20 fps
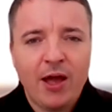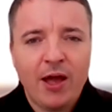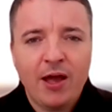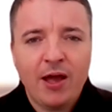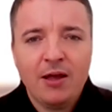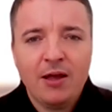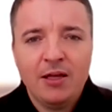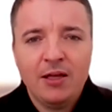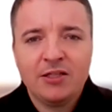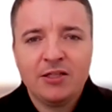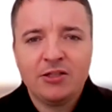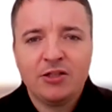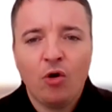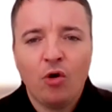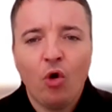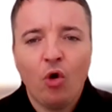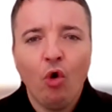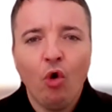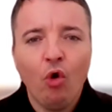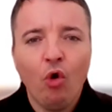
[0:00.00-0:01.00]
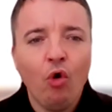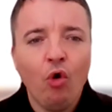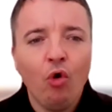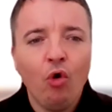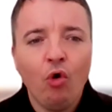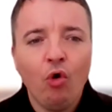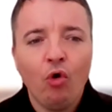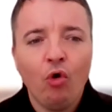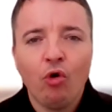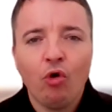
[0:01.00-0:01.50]
there is the
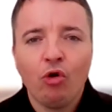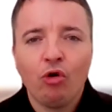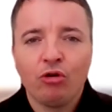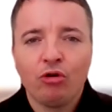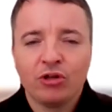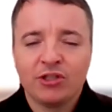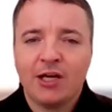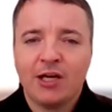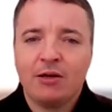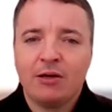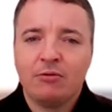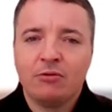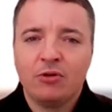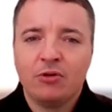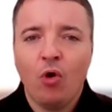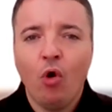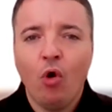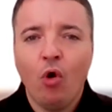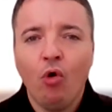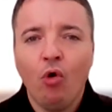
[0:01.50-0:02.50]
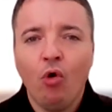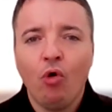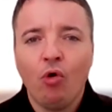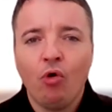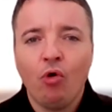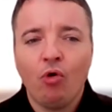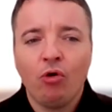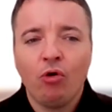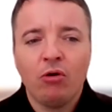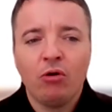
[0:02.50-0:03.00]
O sound,
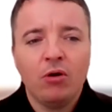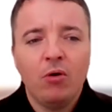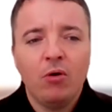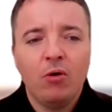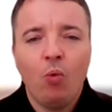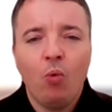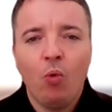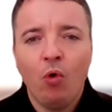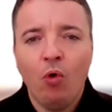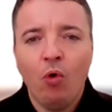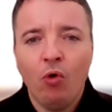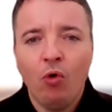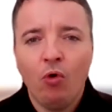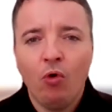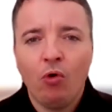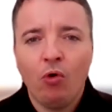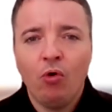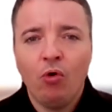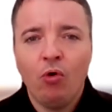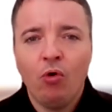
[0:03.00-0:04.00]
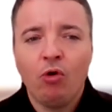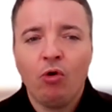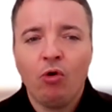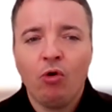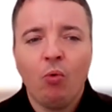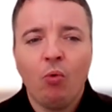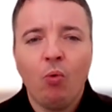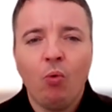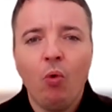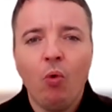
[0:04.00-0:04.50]
O,
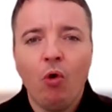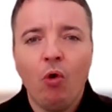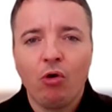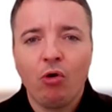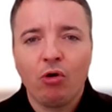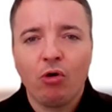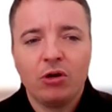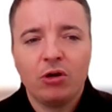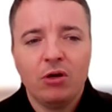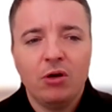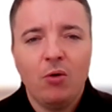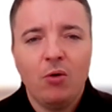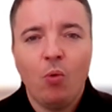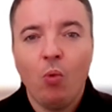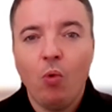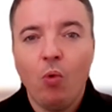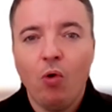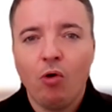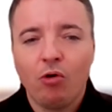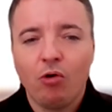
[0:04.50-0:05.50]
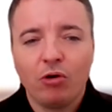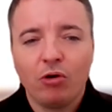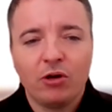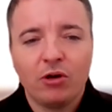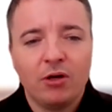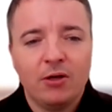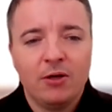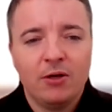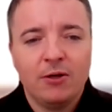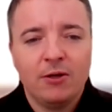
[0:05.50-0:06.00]
walk,
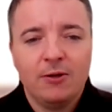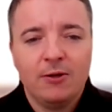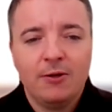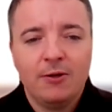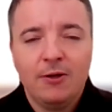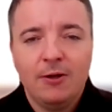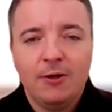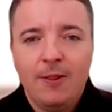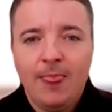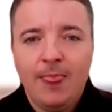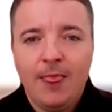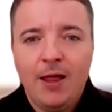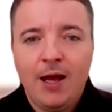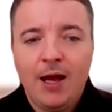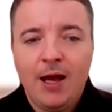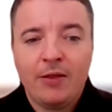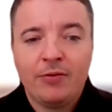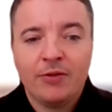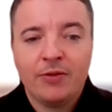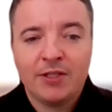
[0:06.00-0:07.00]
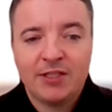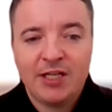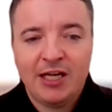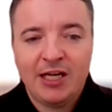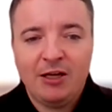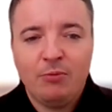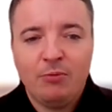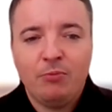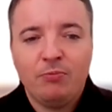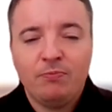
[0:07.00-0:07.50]
walk. And the
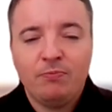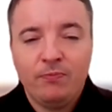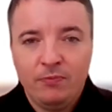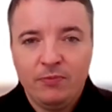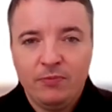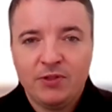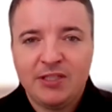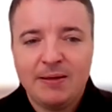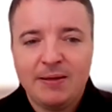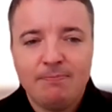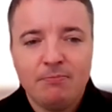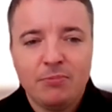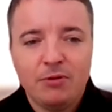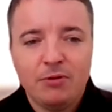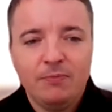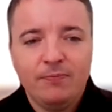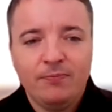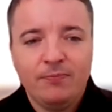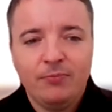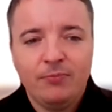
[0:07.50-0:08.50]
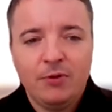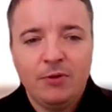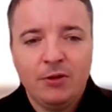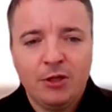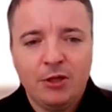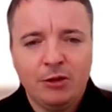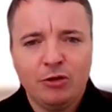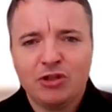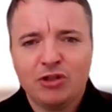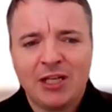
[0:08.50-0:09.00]
second symbol
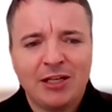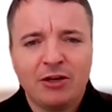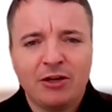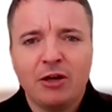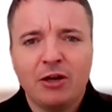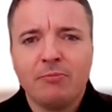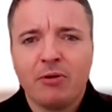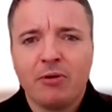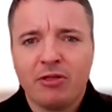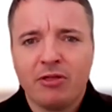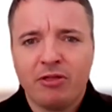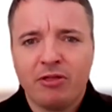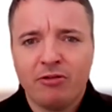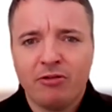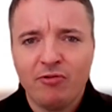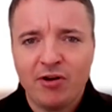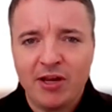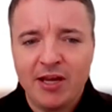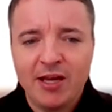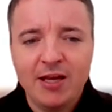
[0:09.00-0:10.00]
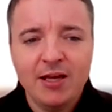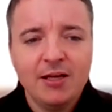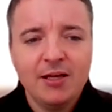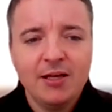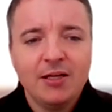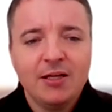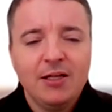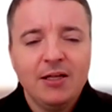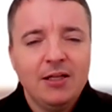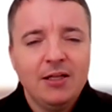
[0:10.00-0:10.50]
that looks like a number 3
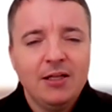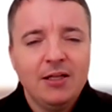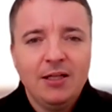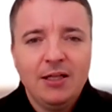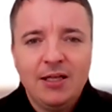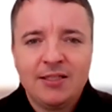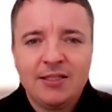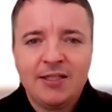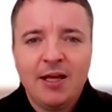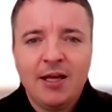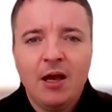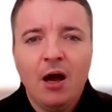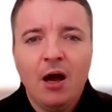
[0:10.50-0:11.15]
is the